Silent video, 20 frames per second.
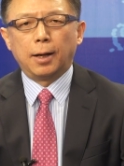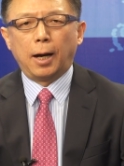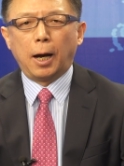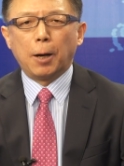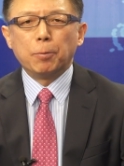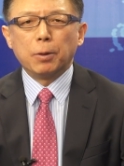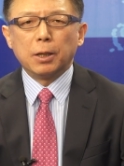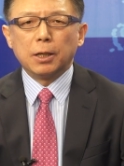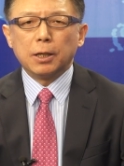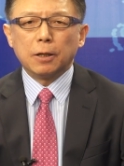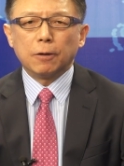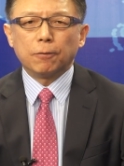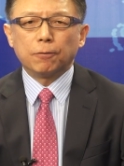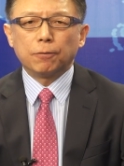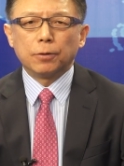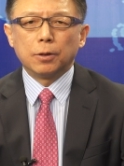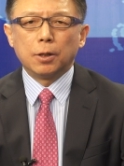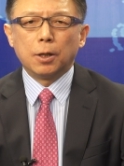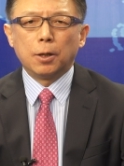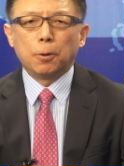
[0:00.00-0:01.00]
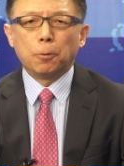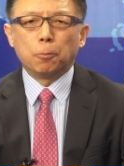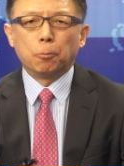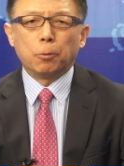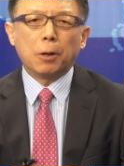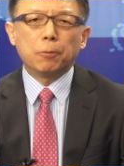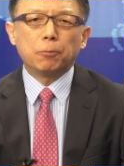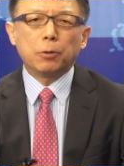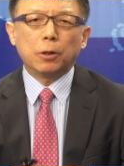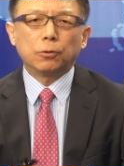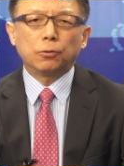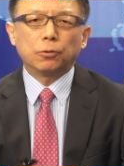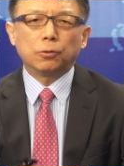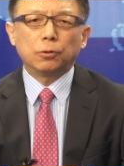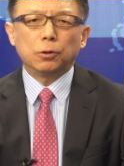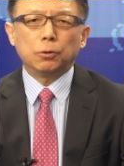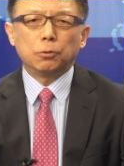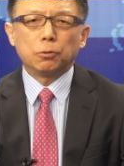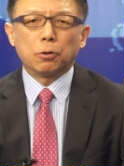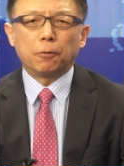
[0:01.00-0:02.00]
I believe when we
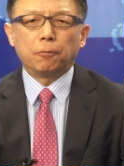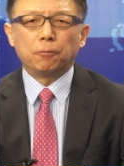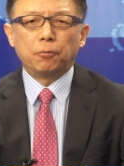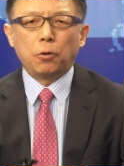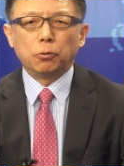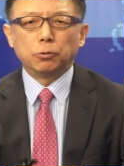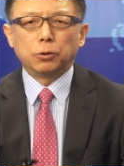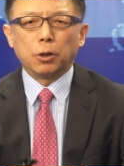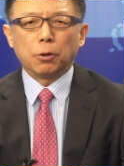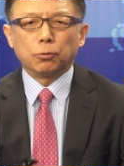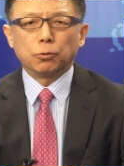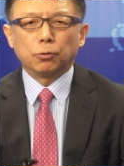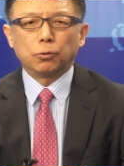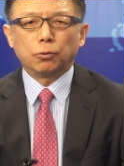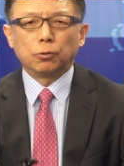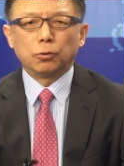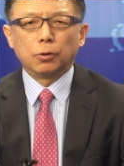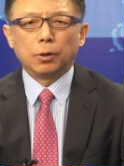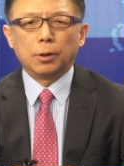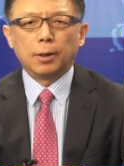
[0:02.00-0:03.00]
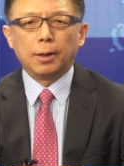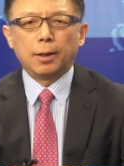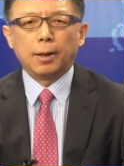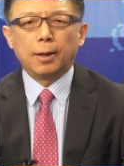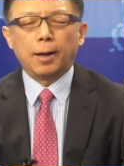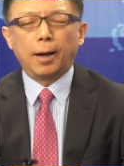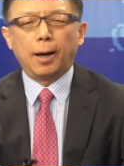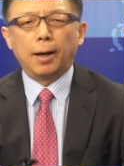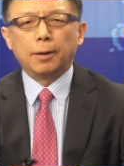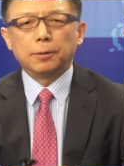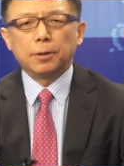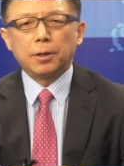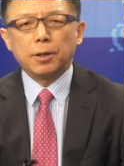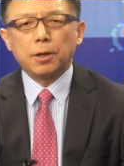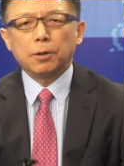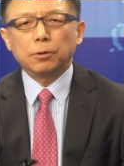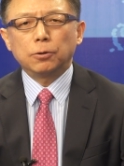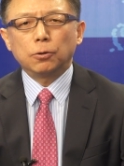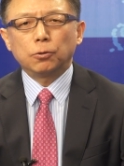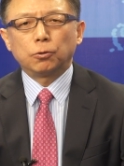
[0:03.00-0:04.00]
see your photos and
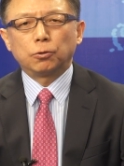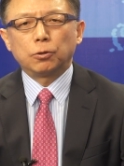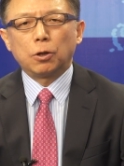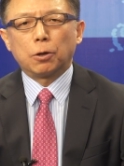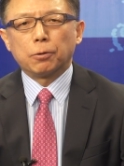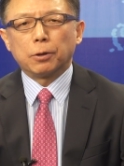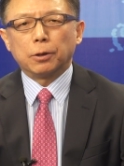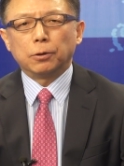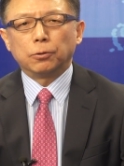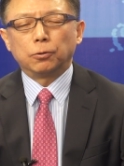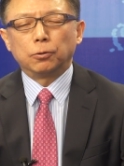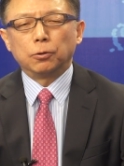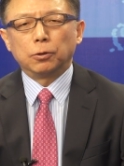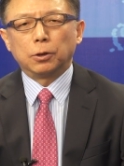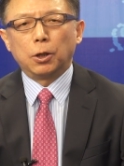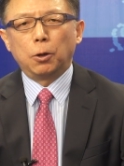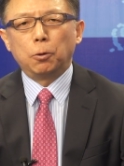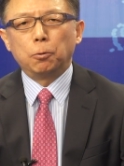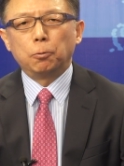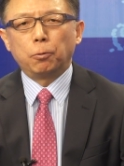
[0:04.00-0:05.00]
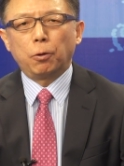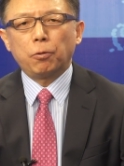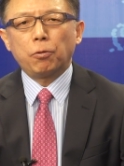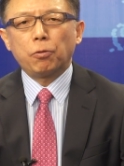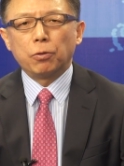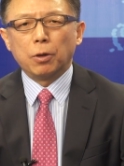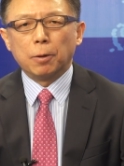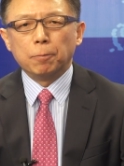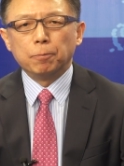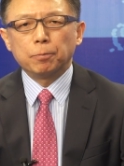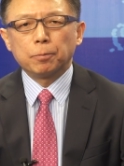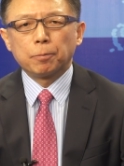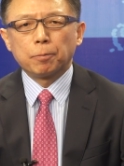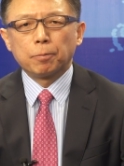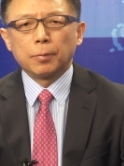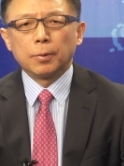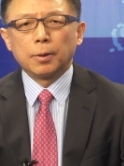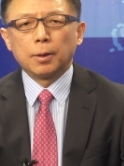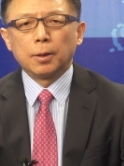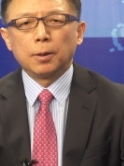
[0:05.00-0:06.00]
hear the stories to go with them,
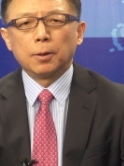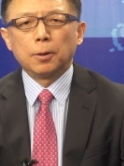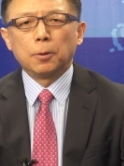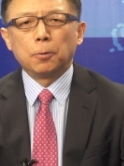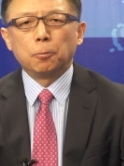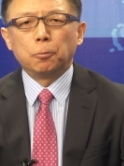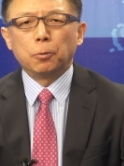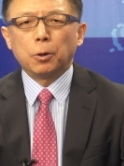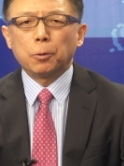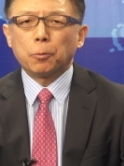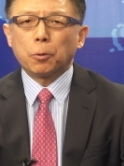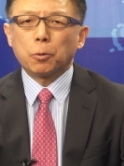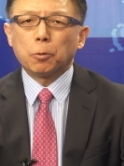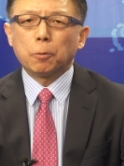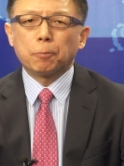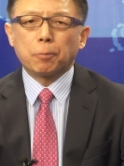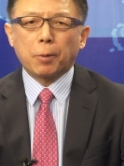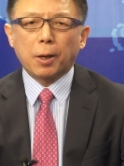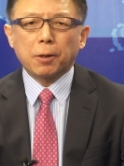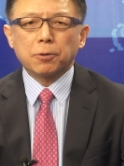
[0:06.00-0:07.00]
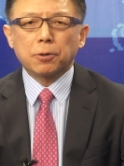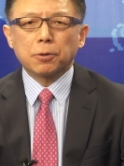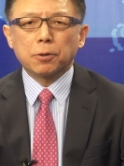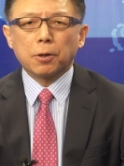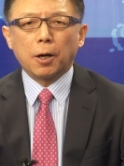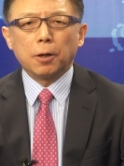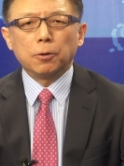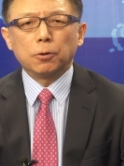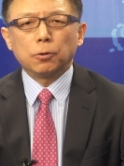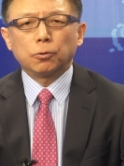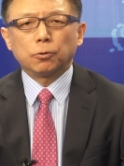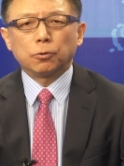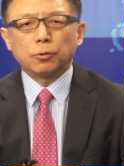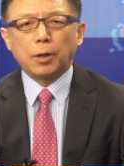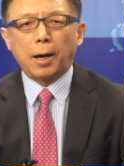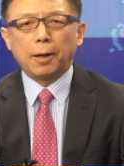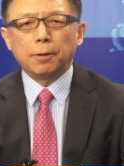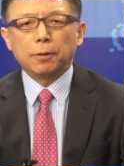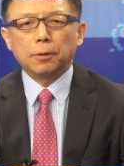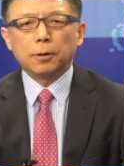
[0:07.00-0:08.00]
we will better
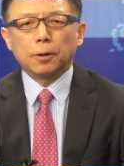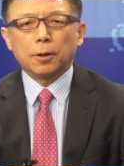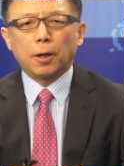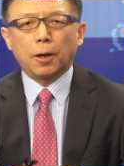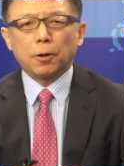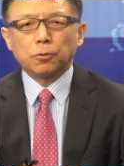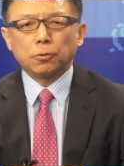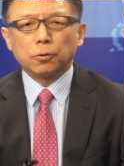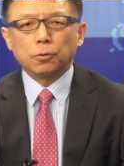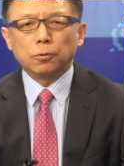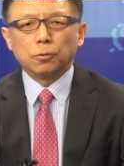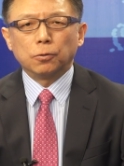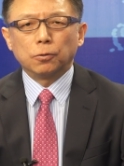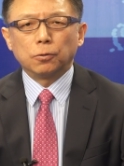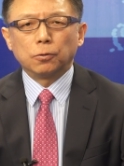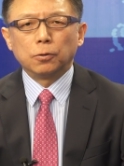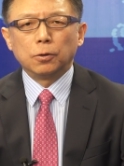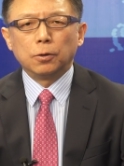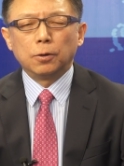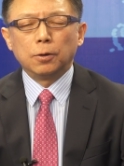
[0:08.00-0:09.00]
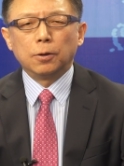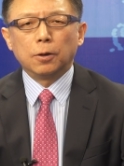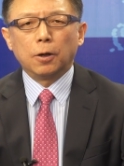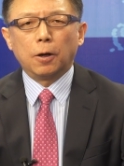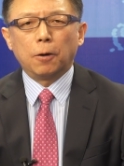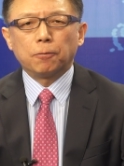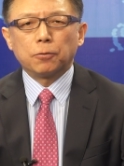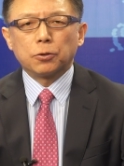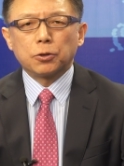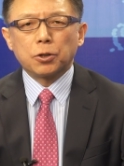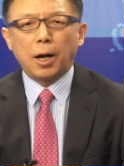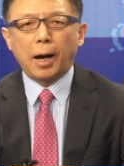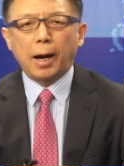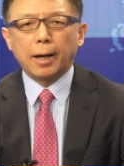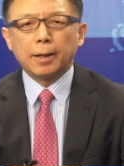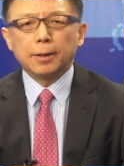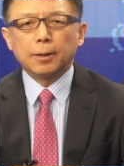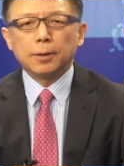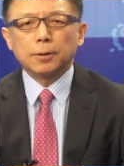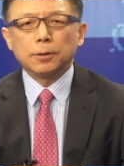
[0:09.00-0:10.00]
understand the essence of
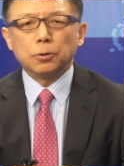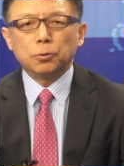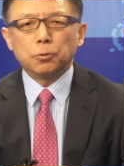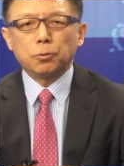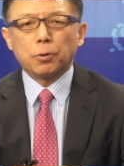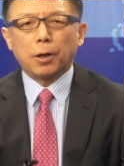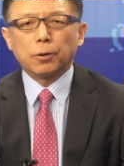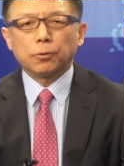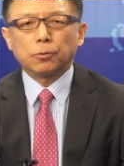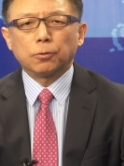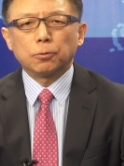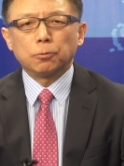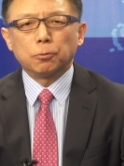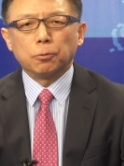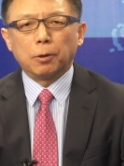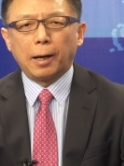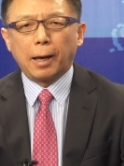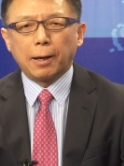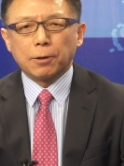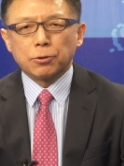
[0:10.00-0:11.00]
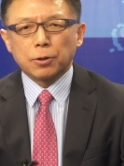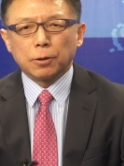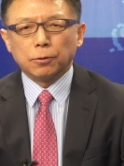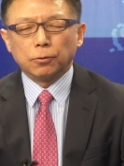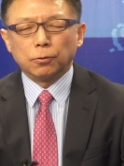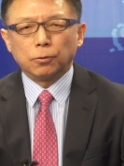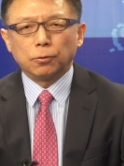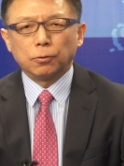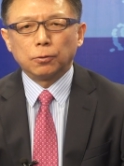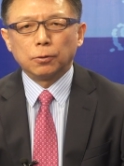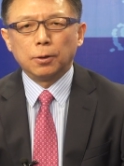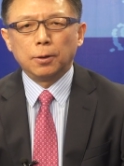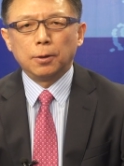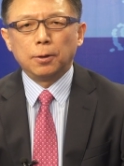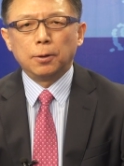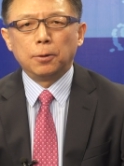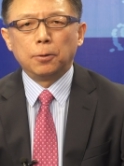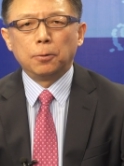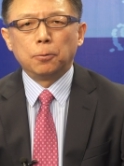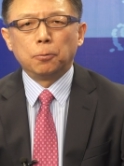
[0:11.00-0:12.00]
China US relations,
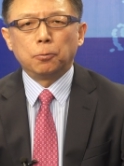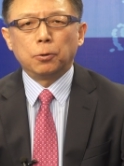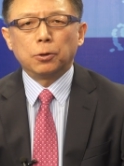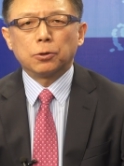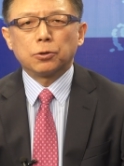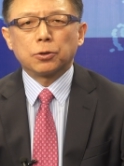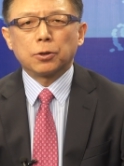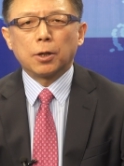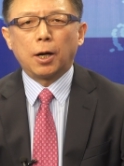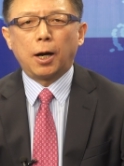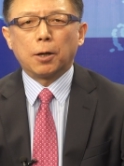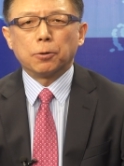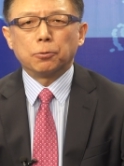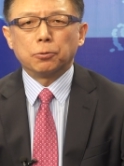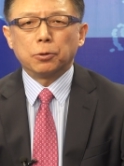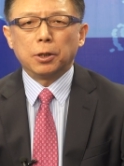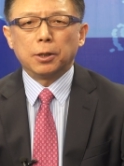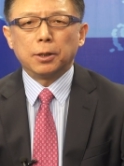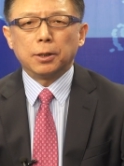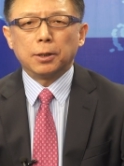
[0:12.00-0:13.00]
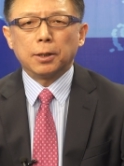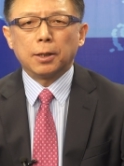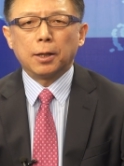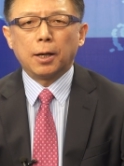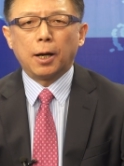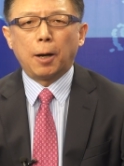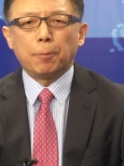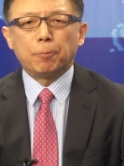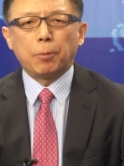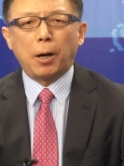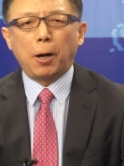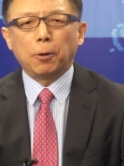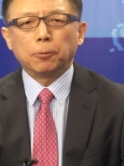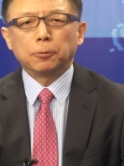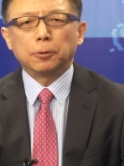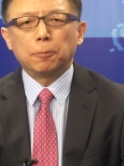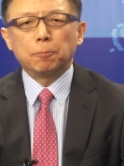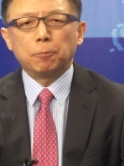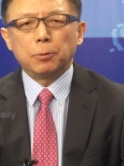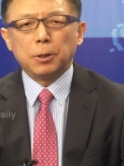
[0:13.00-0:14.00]
which are really
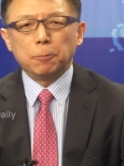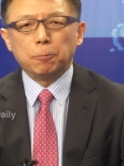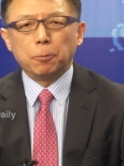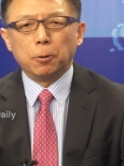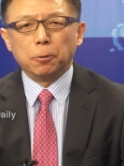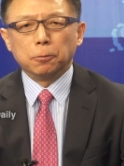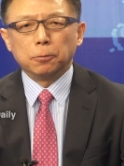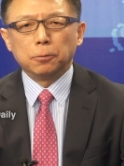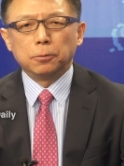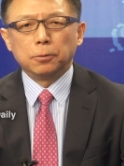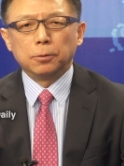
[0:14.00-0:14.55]
about people.